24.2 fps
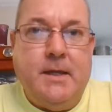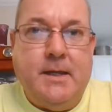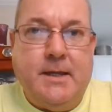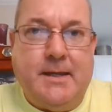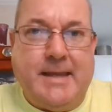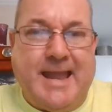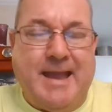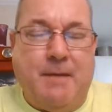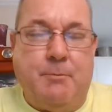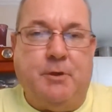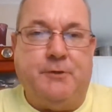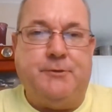
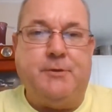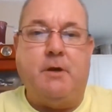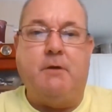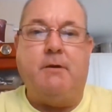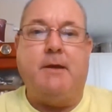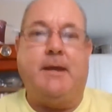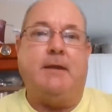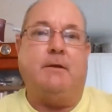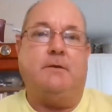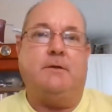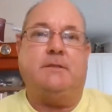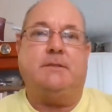Camel Toe
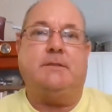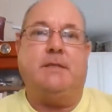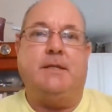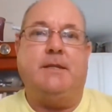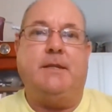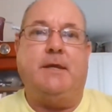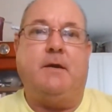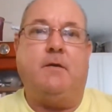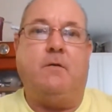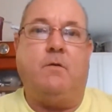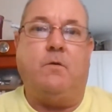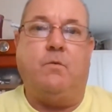Harris in
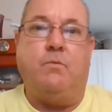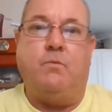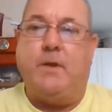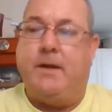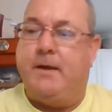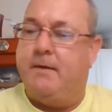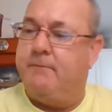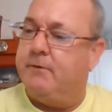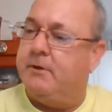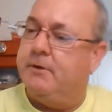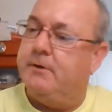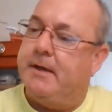there, or
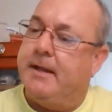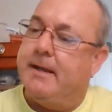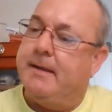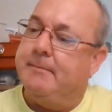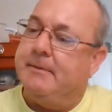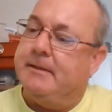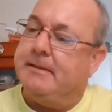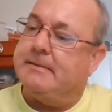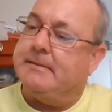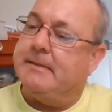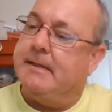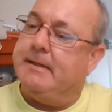whatever her name
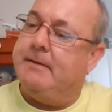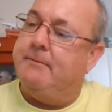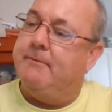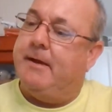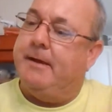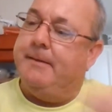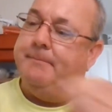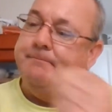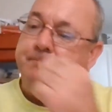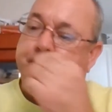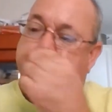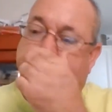is. Anyway,
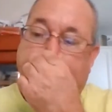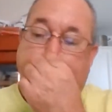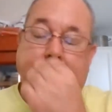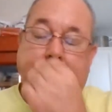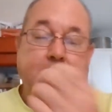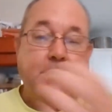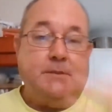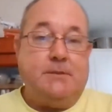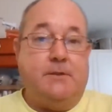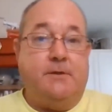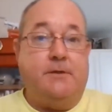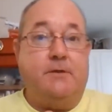
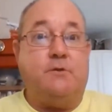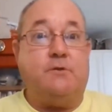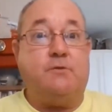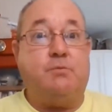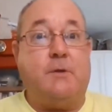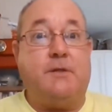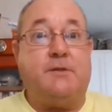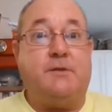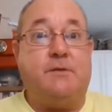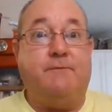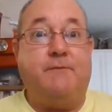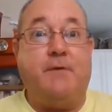so here's
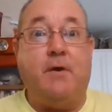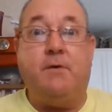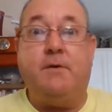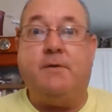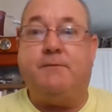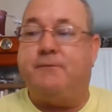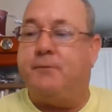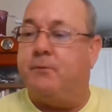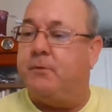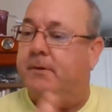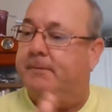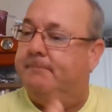what you voted
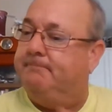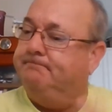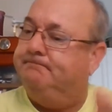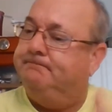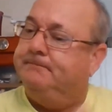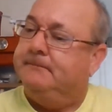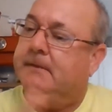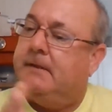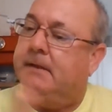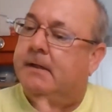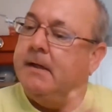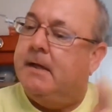for.
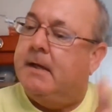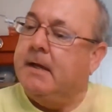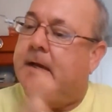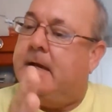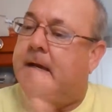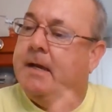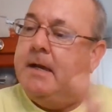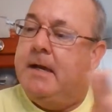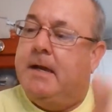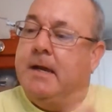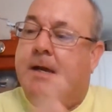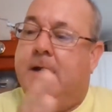
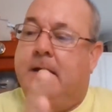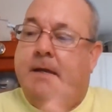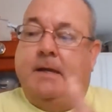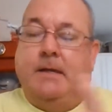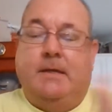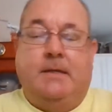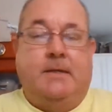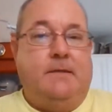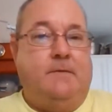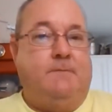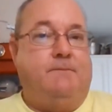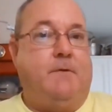
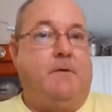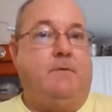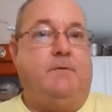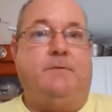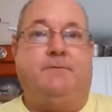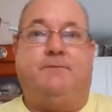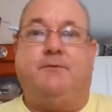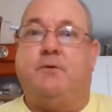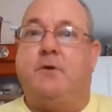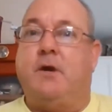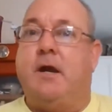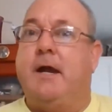You
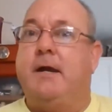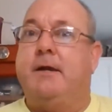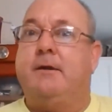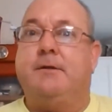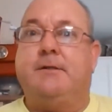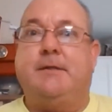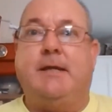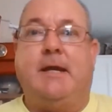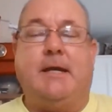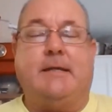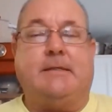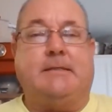voted for higher
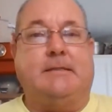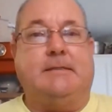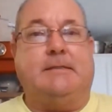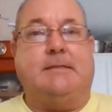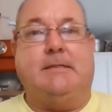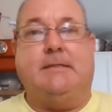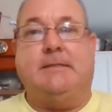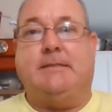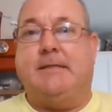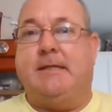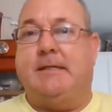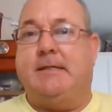taxes.
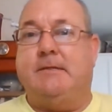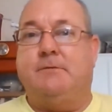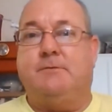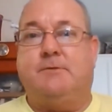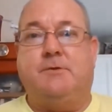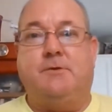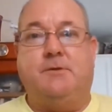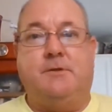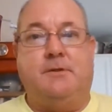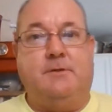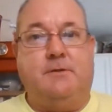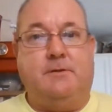He said he was
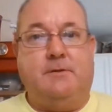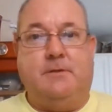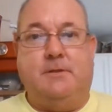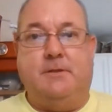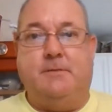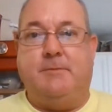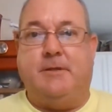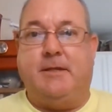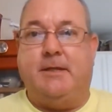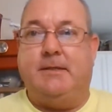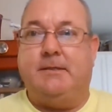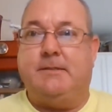going to
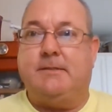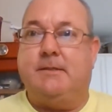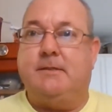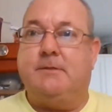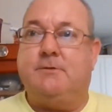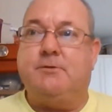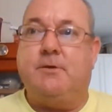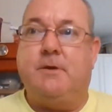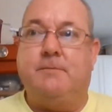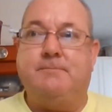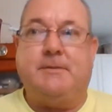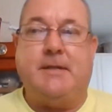eliminate the
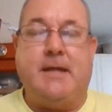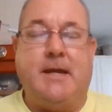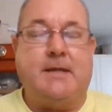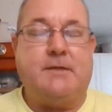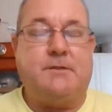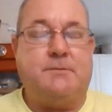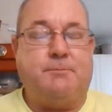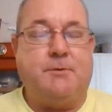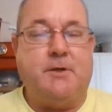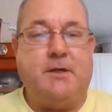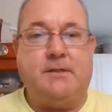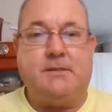Trump
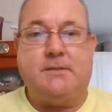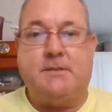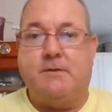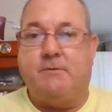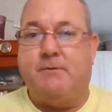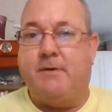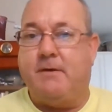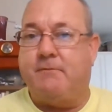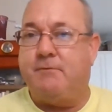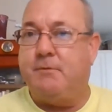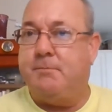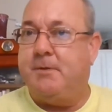tax break,
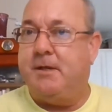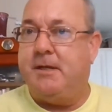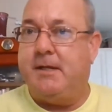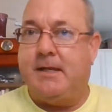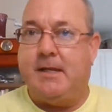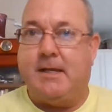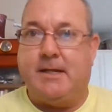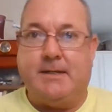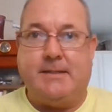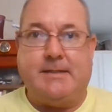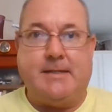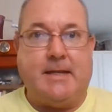so everybody
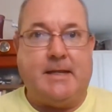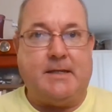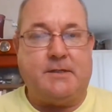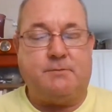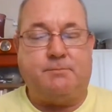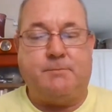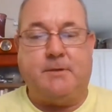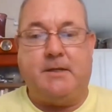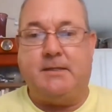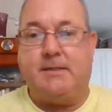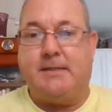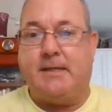got a tax
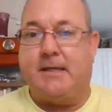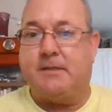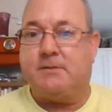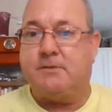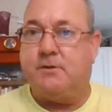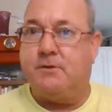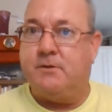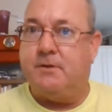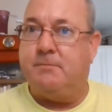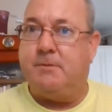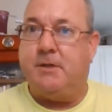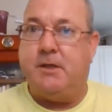break. That's
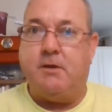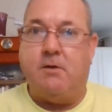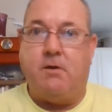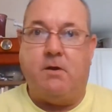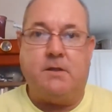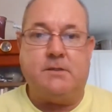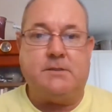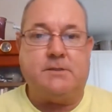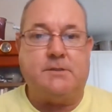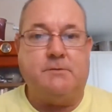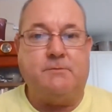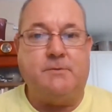going to be
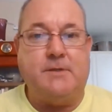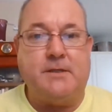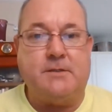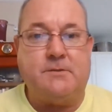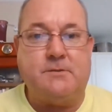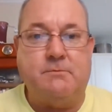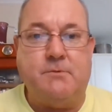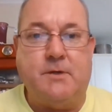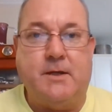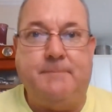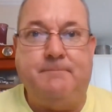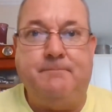gone. So
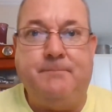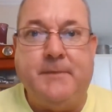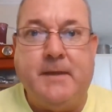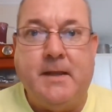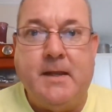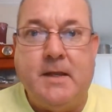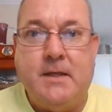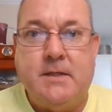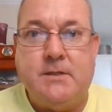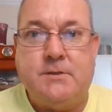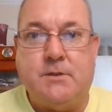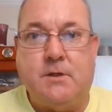guess what?
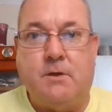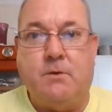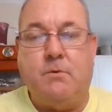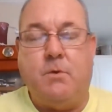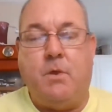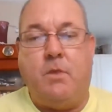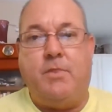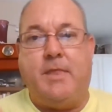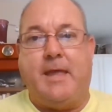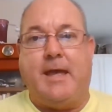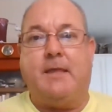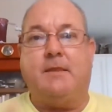So
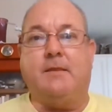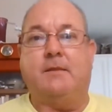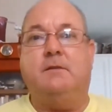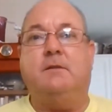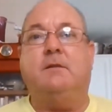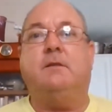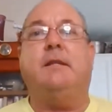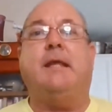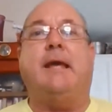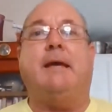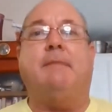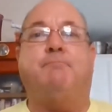
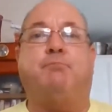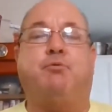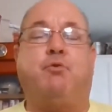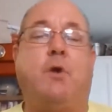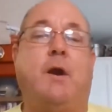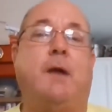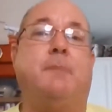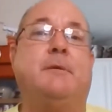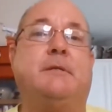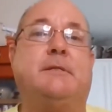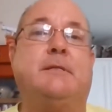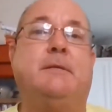that
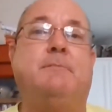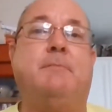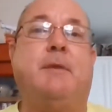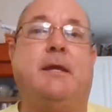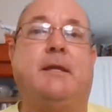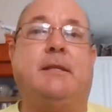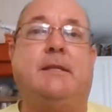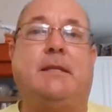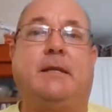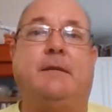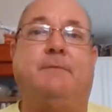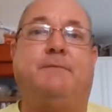promise he
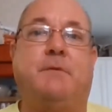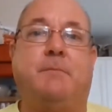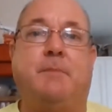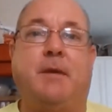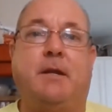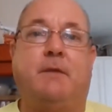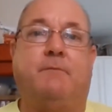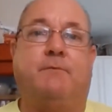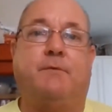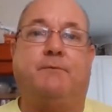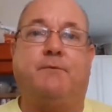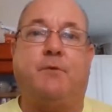made, that if he
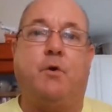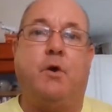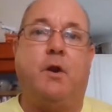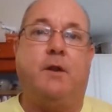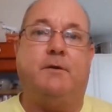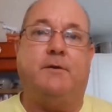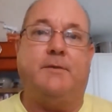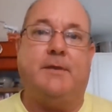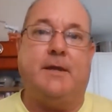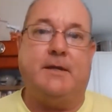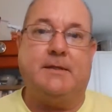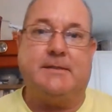made over
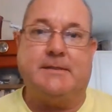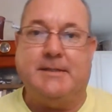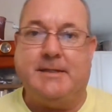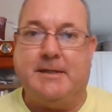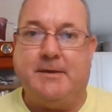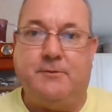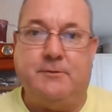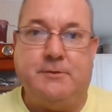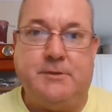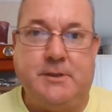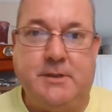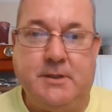
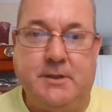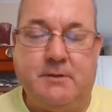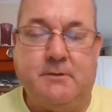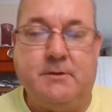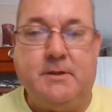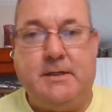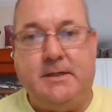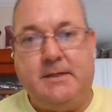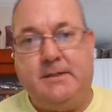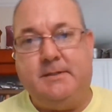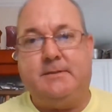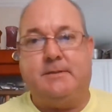$400,000 a year,
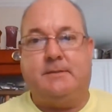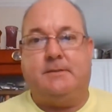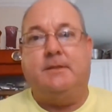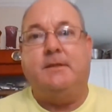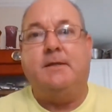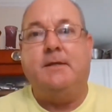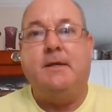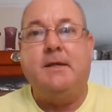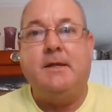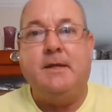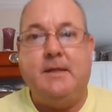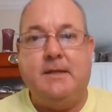
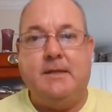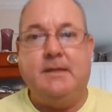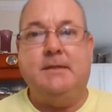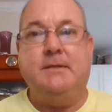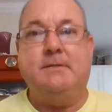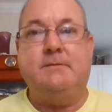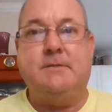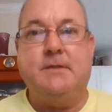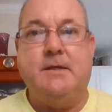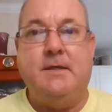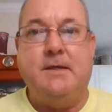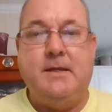
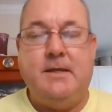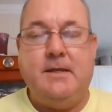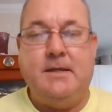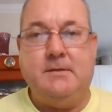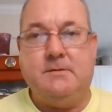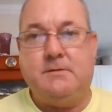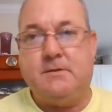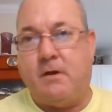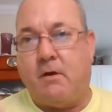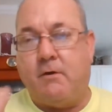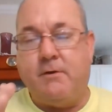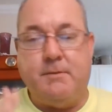he's
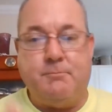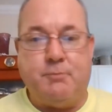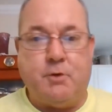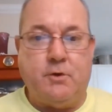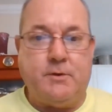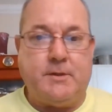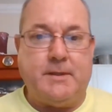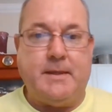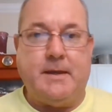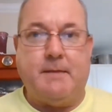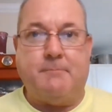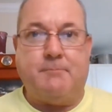already
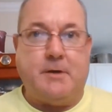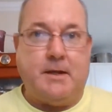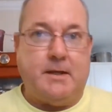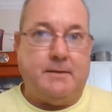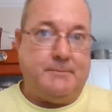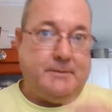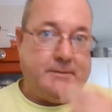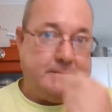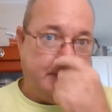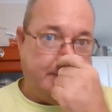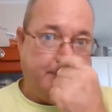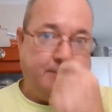broken that
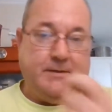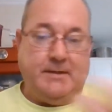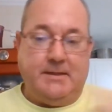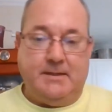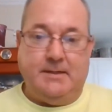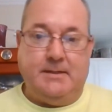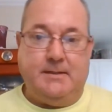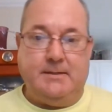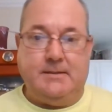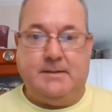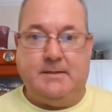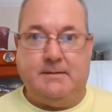promise if
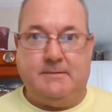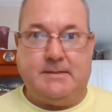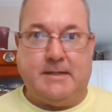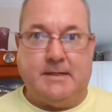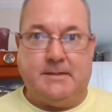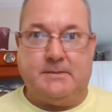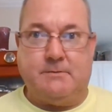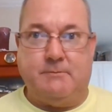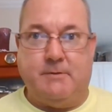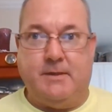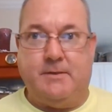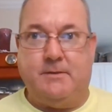he
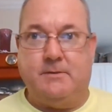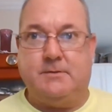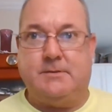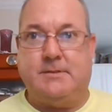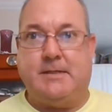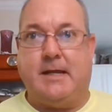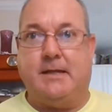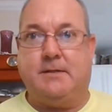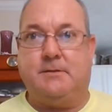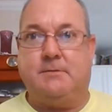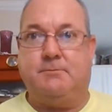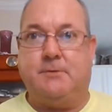takes away those
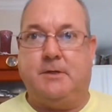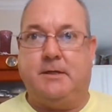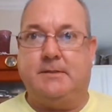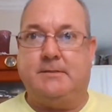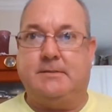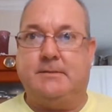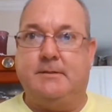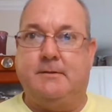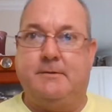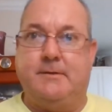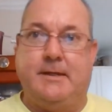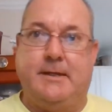tax
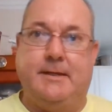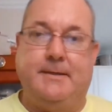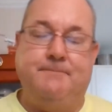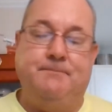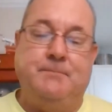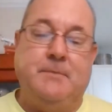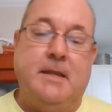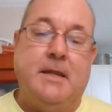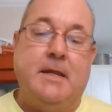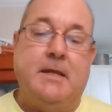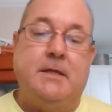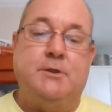breaks. Okay,
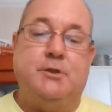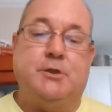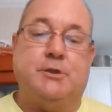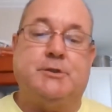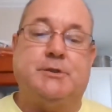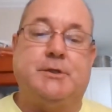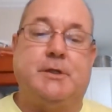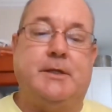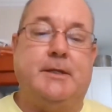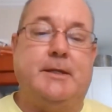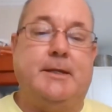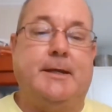just
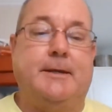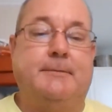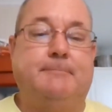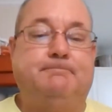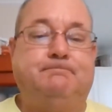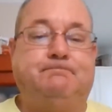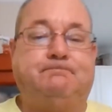so you know.